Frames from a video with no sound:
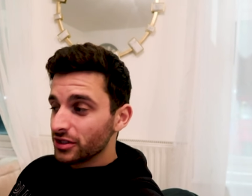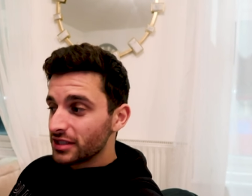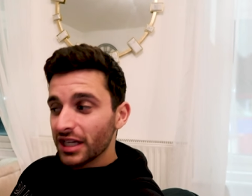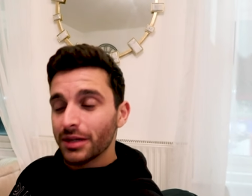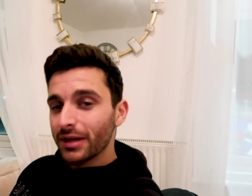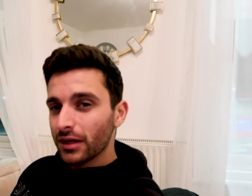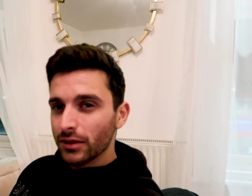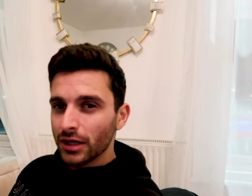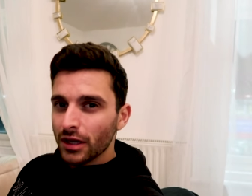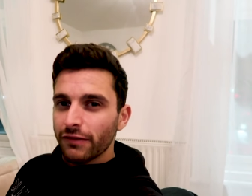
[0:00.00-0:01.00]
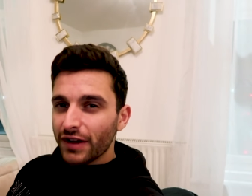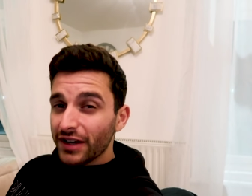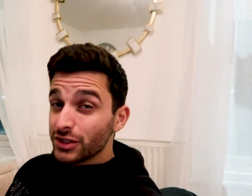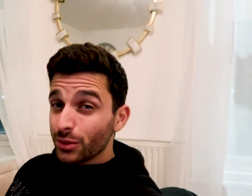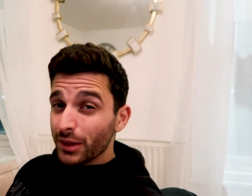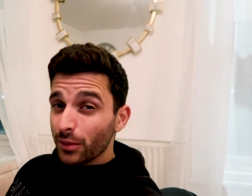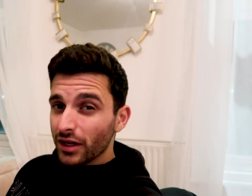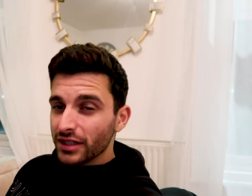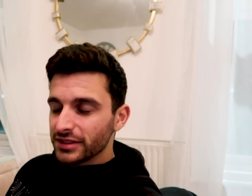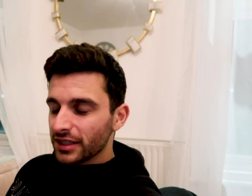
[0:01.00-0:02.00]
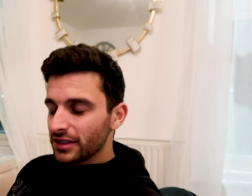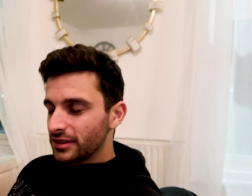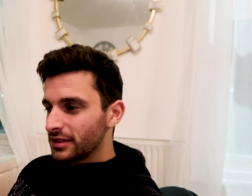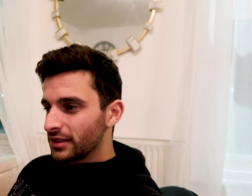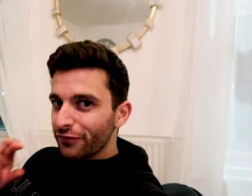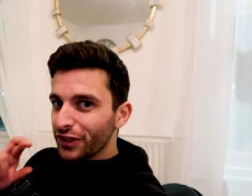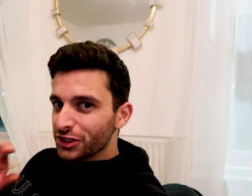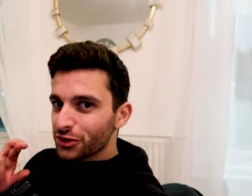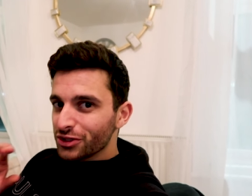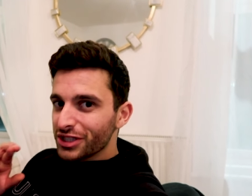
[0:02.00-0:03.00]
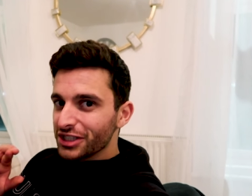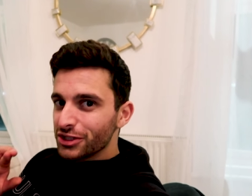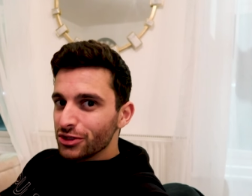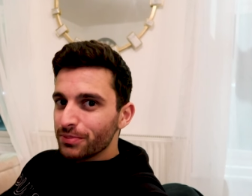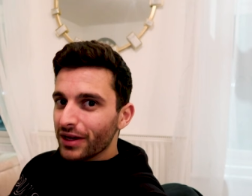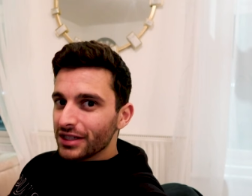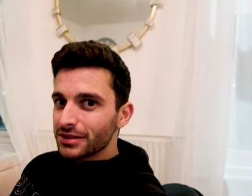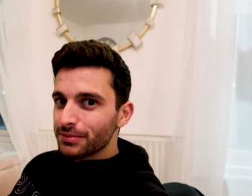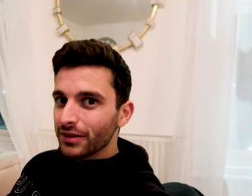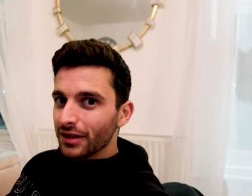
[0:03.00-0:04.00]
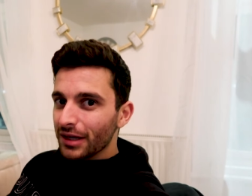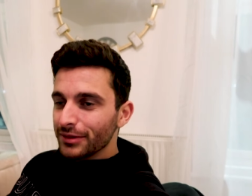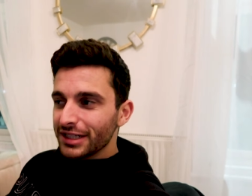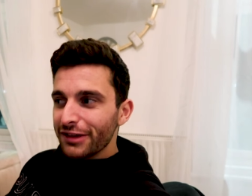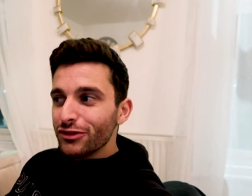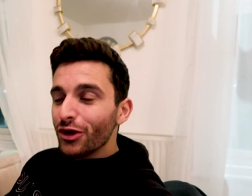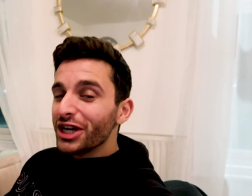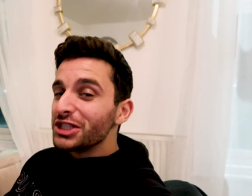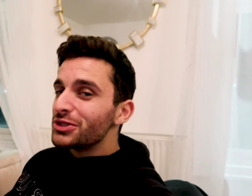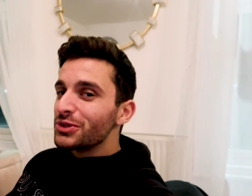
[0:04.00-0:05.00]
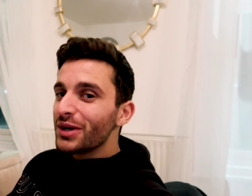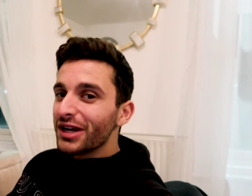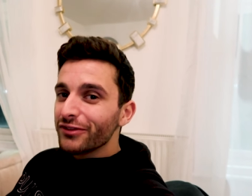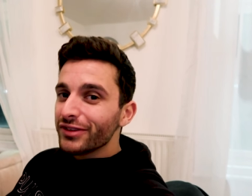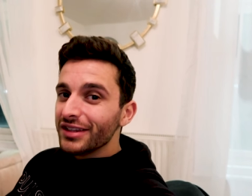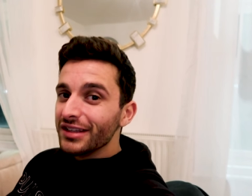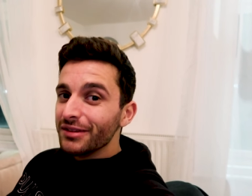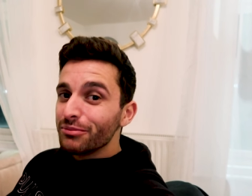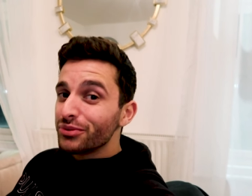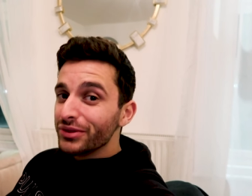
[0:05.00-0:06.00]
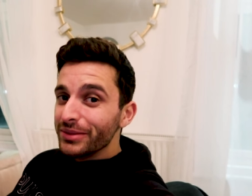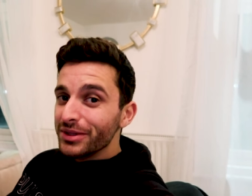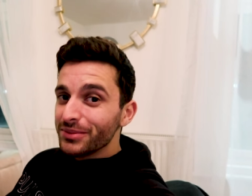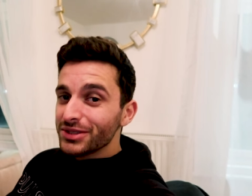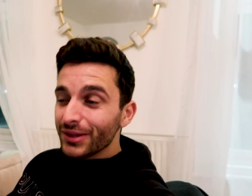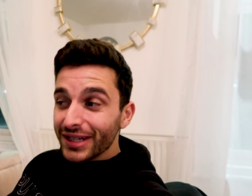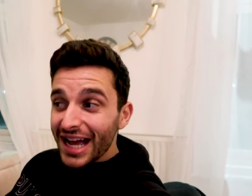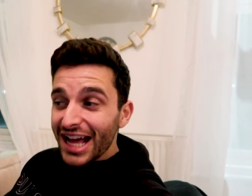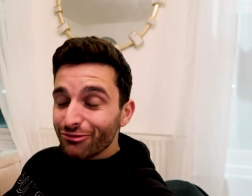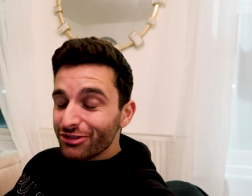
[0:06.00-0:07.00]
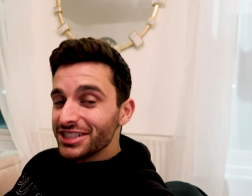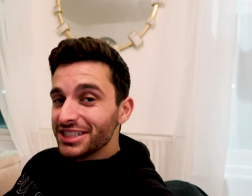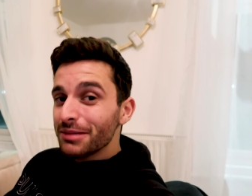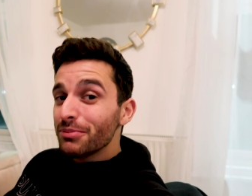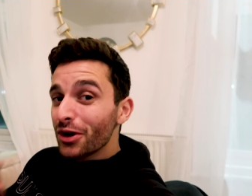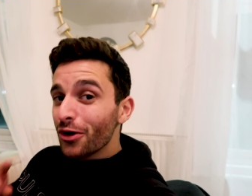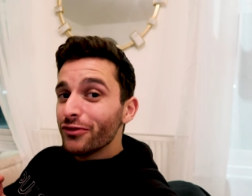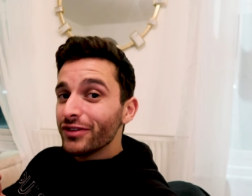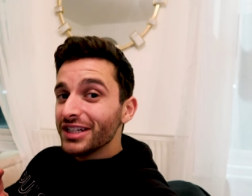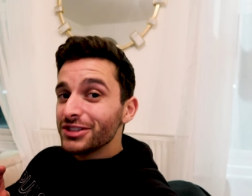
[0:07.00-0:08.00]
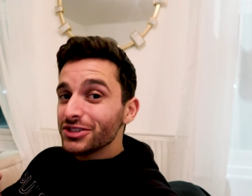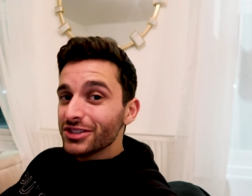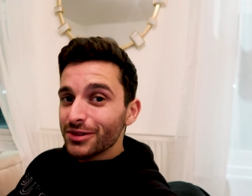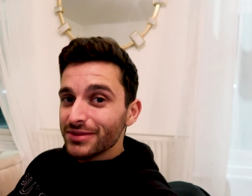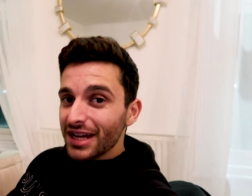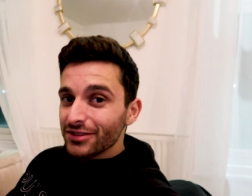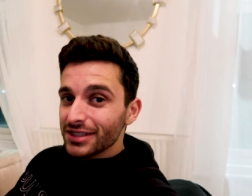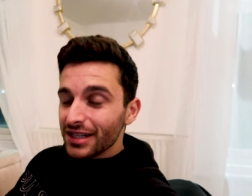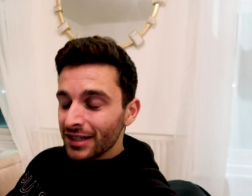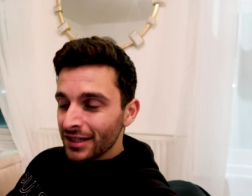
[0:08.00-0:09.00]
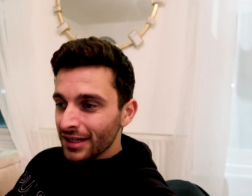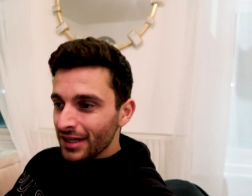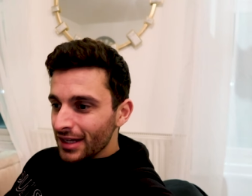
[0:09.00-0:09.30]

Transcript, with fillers: Should take about five to eight working days. Fingers crossed that I do pass, but I mean, if not, I do have the premium, so I can resit, but hopefully it doesn't come down to that.